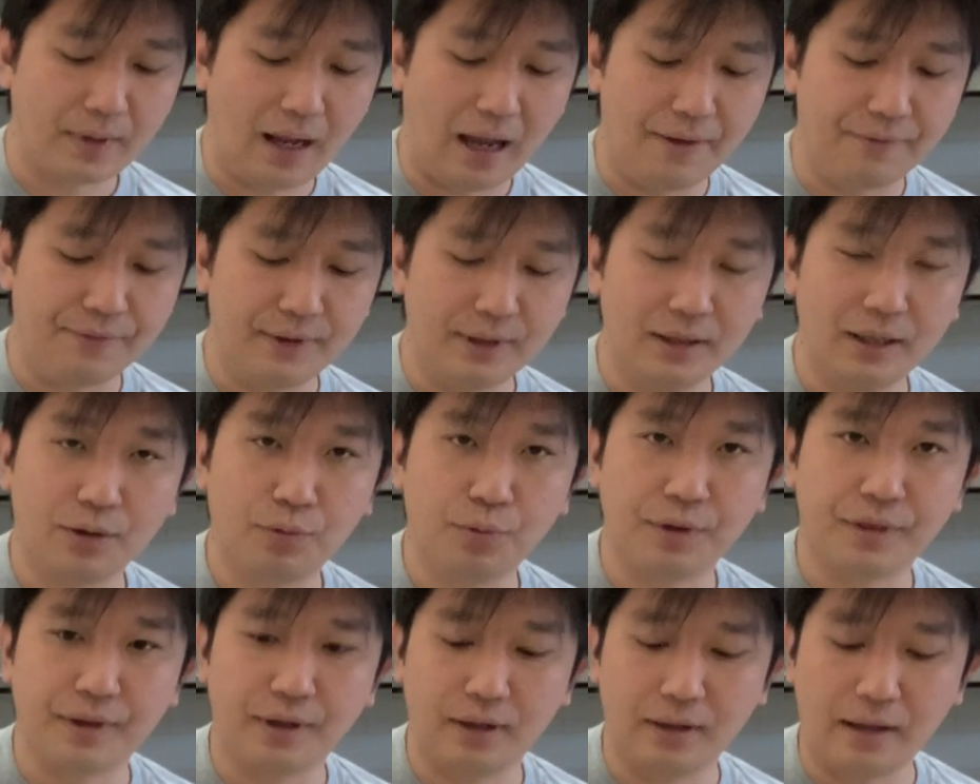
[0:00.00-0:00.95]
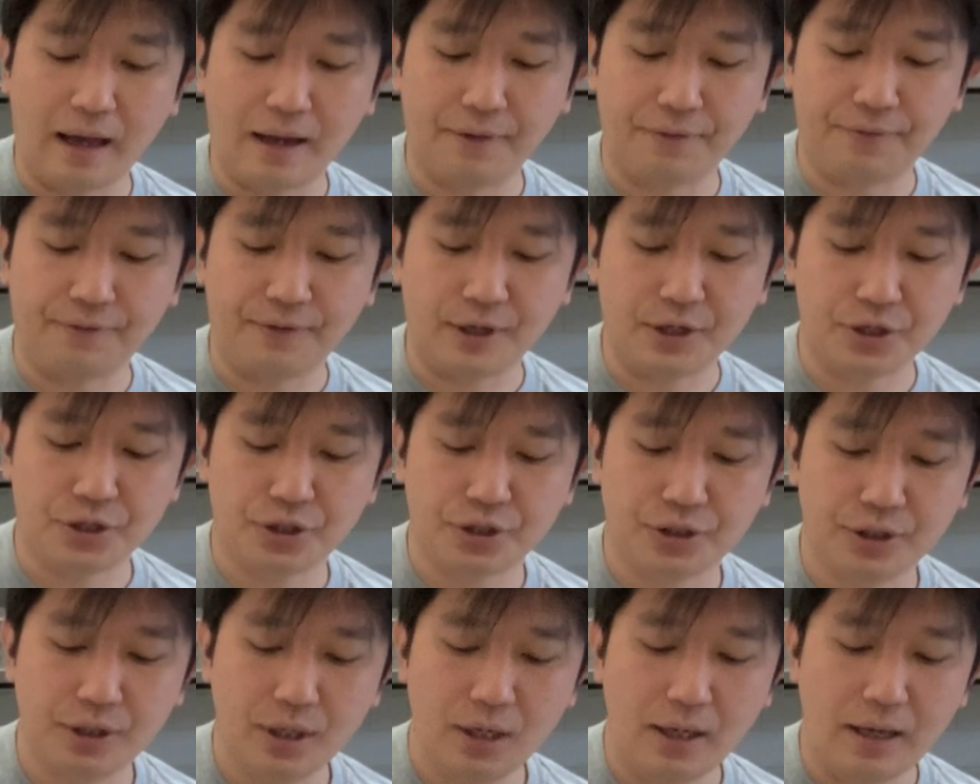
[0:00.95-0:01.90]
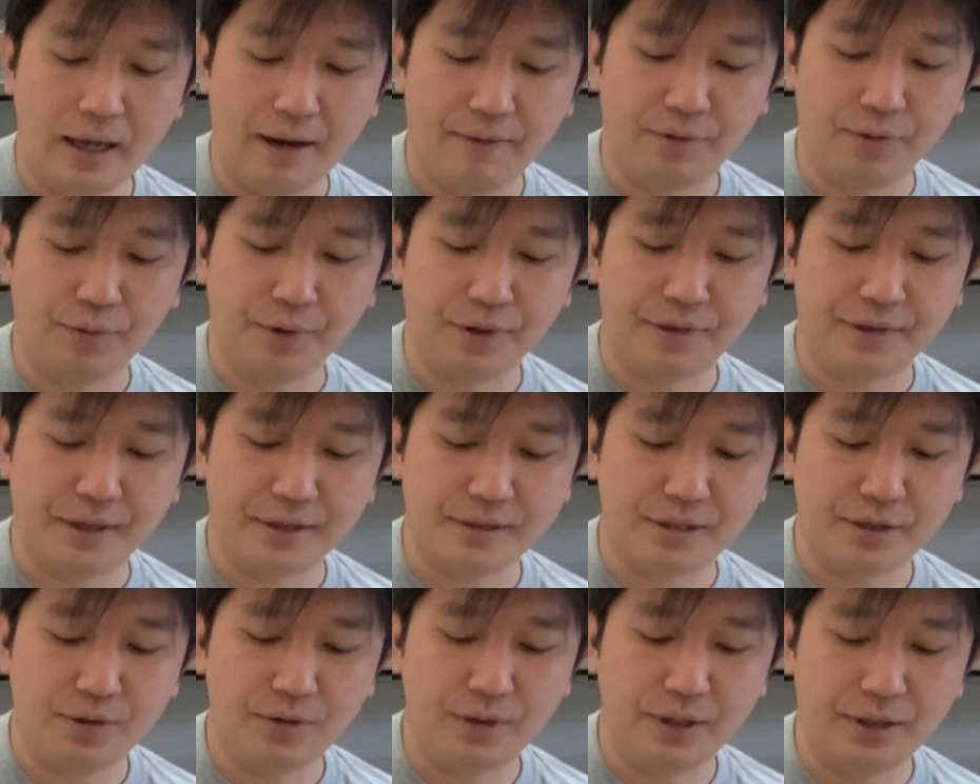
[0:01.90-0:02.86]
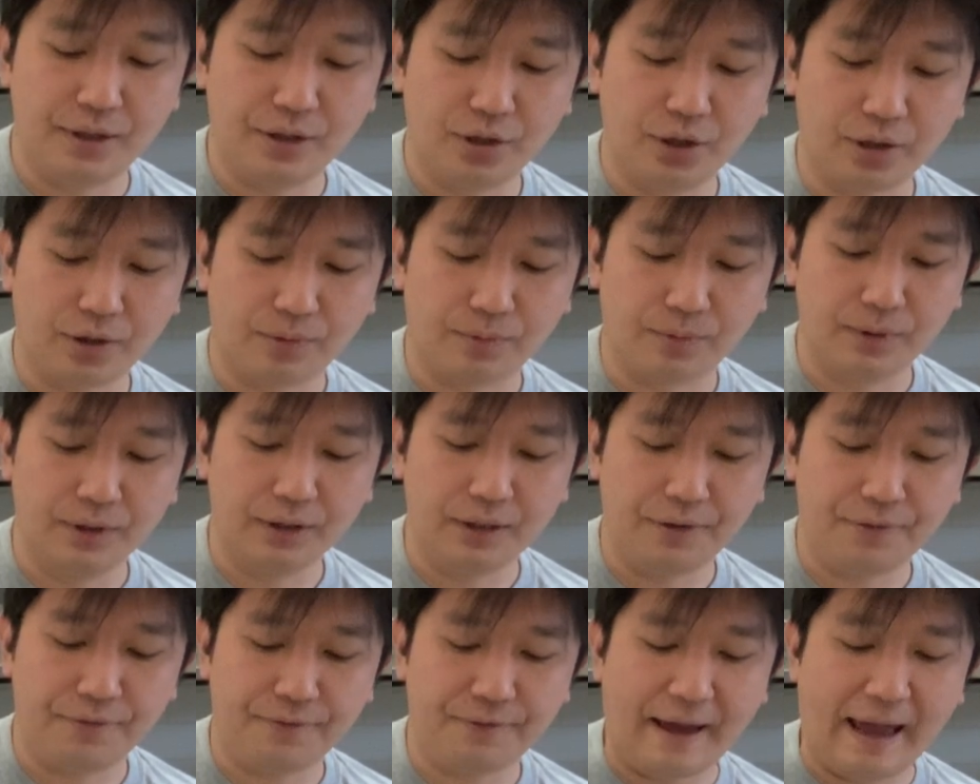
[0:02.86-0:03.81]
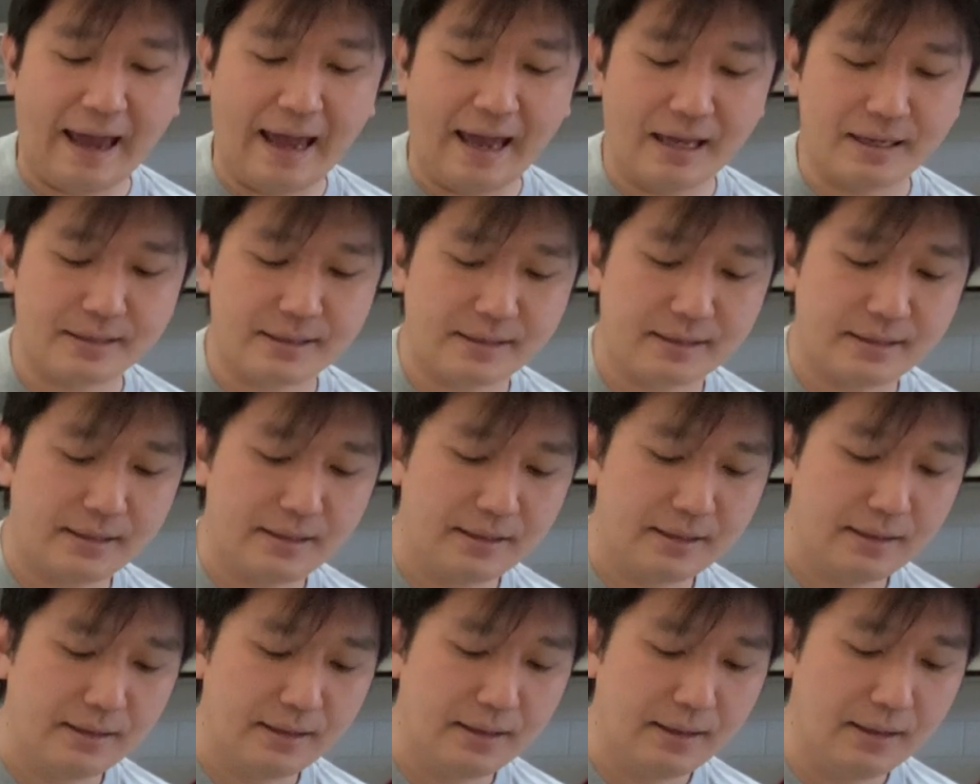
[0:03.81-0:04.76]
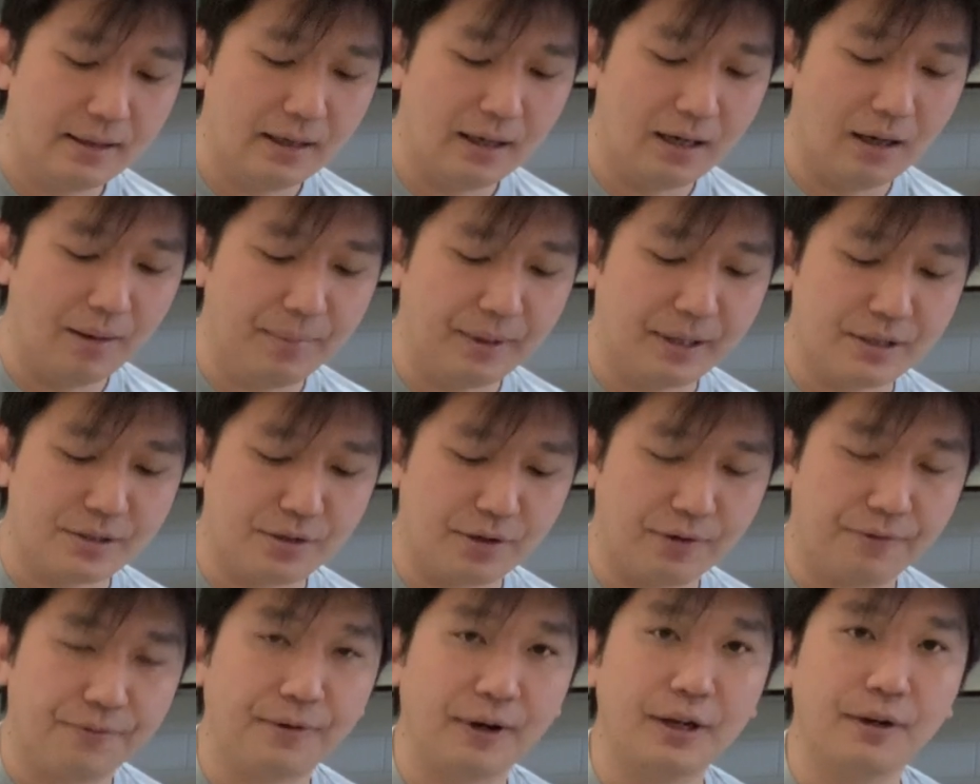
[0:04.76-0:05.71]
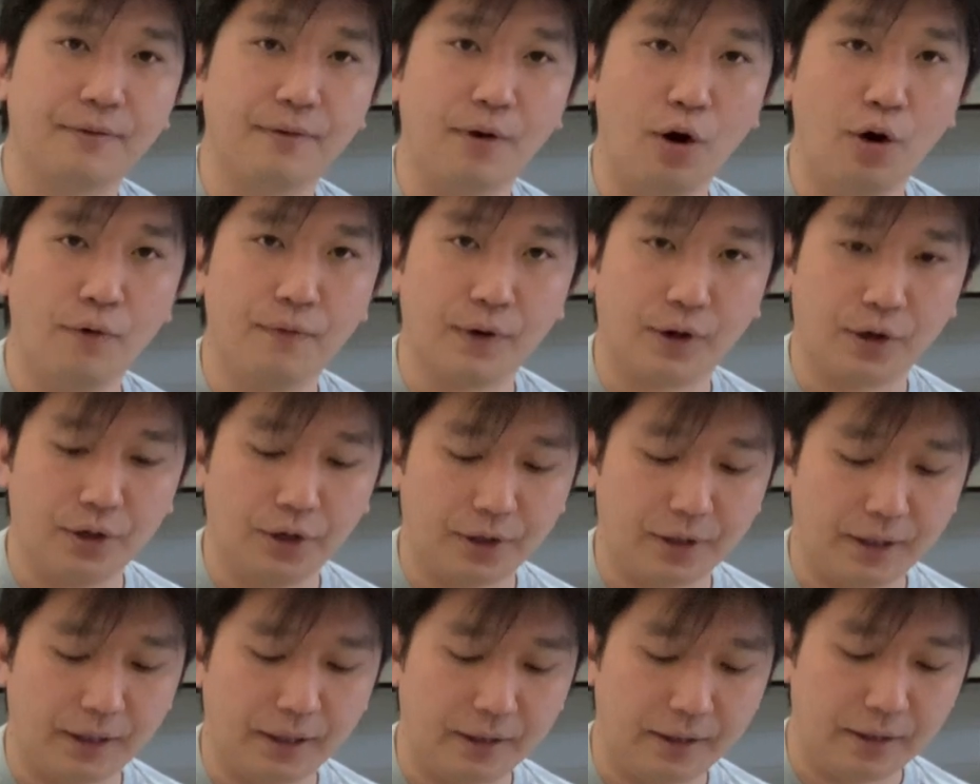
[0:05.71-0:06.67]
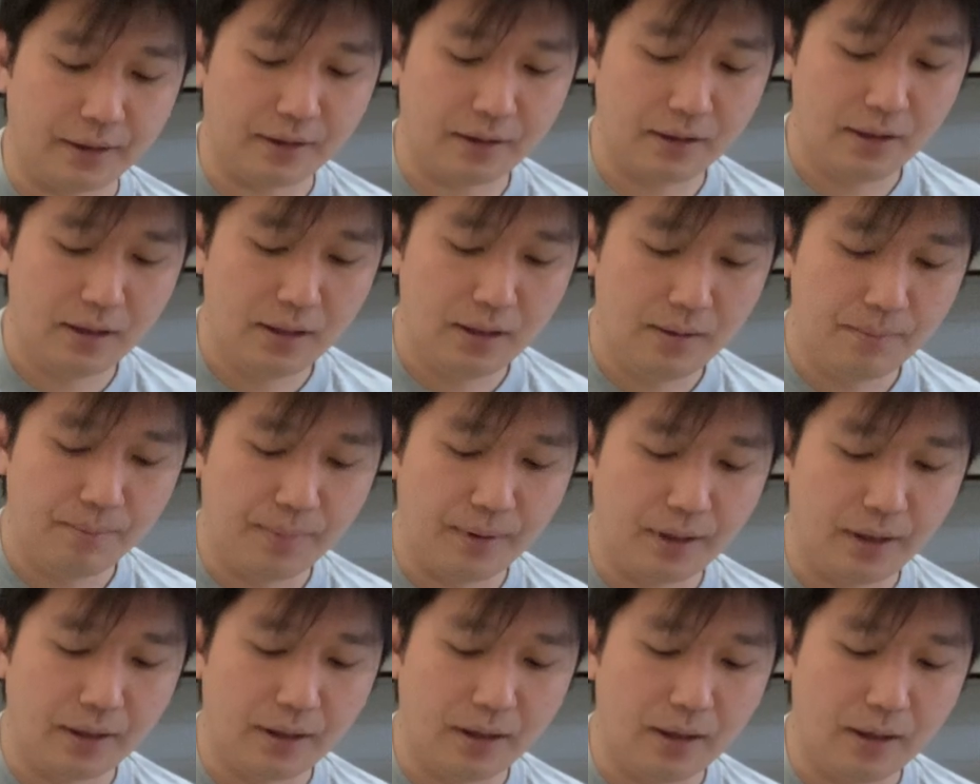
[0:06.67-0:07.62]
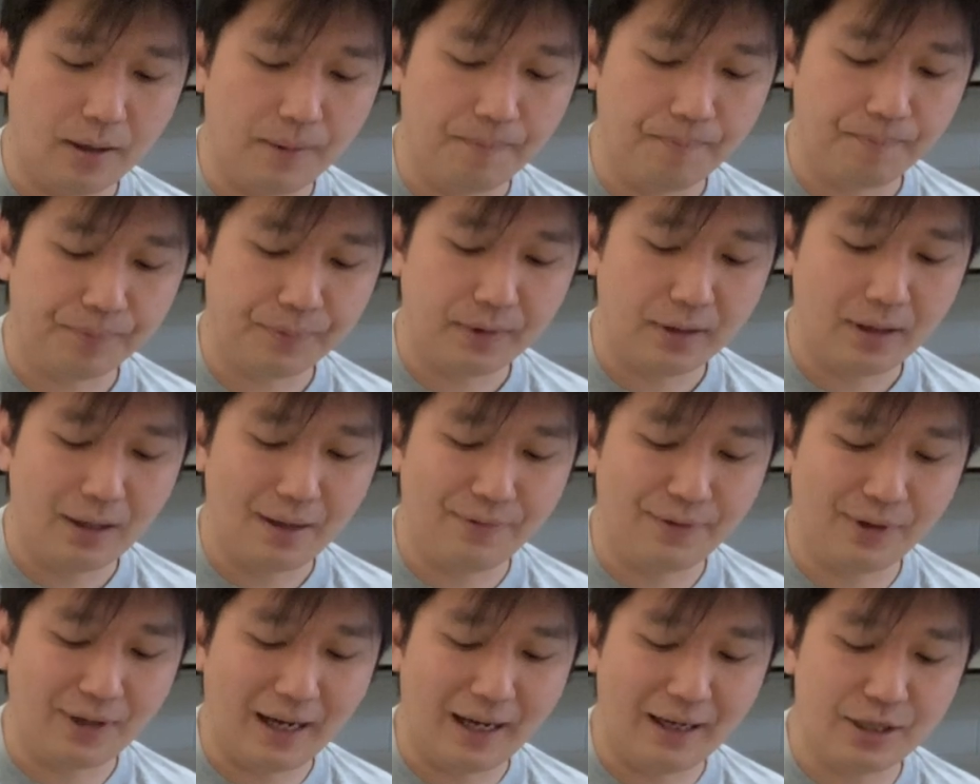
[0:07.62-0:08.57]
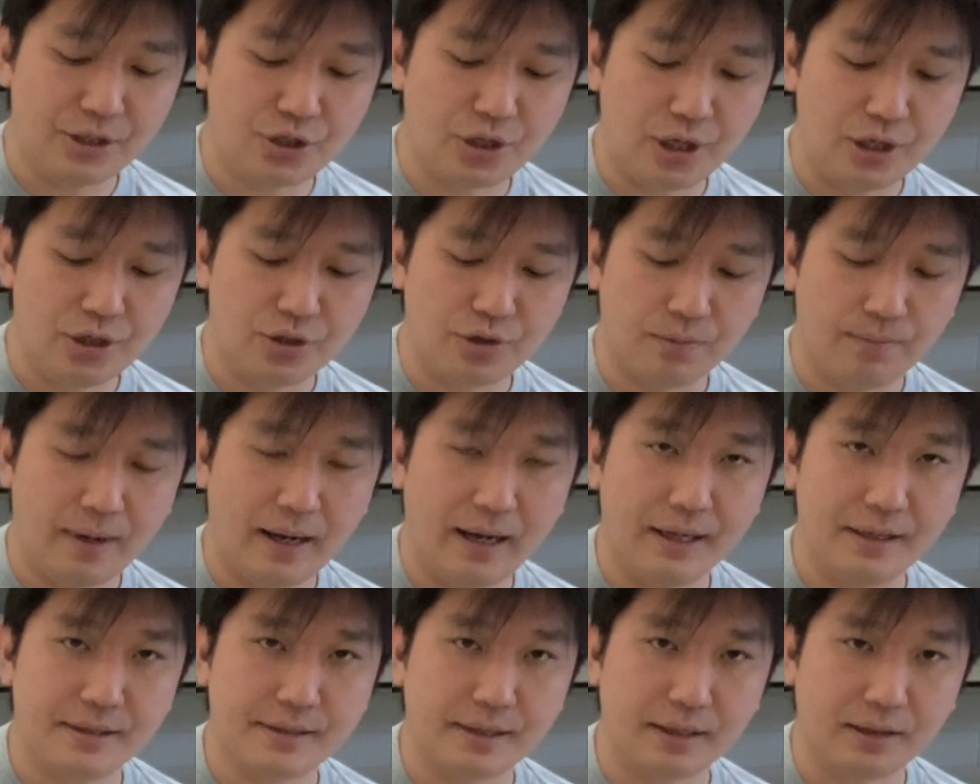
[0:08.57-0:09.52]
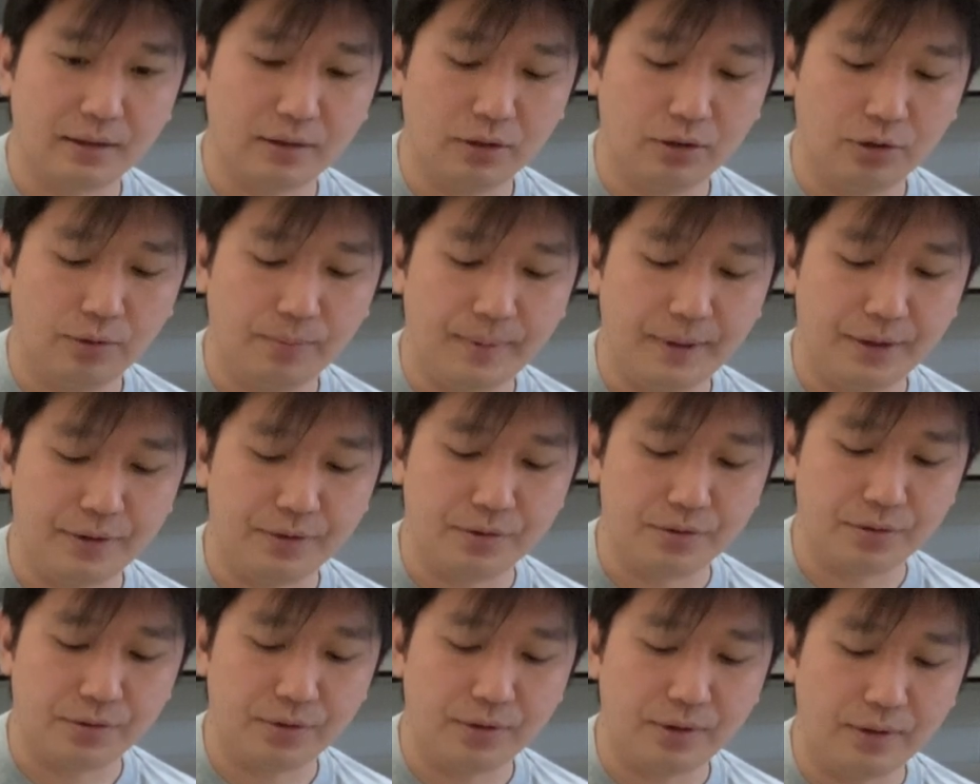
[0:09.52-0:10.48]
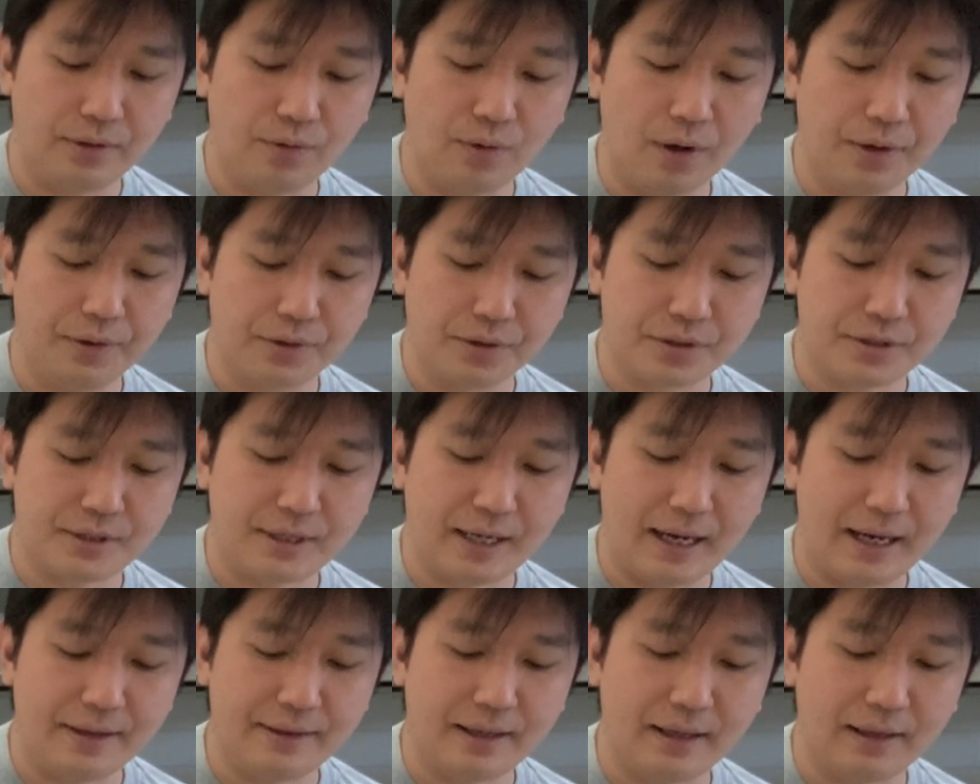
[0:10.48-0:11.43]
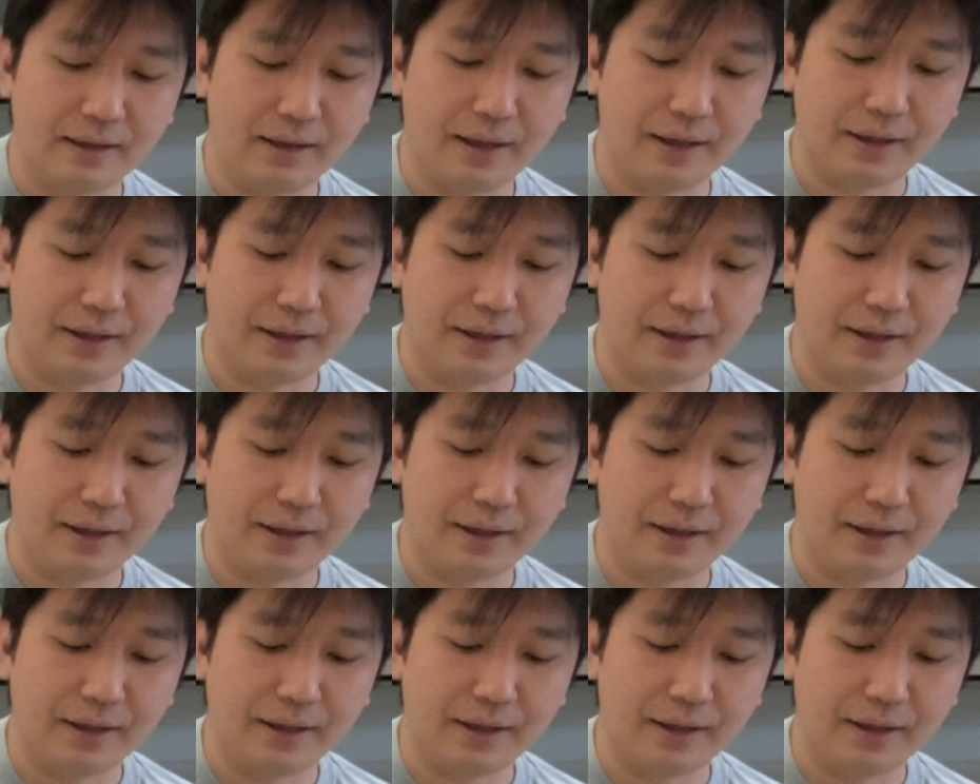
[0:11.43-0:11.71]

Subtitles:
I feel like with a lot of fish, everyone thinks that you need to cook it really fast because they're afraid of overcooking it. But if you kind of change your mindset a little bit, and you understand that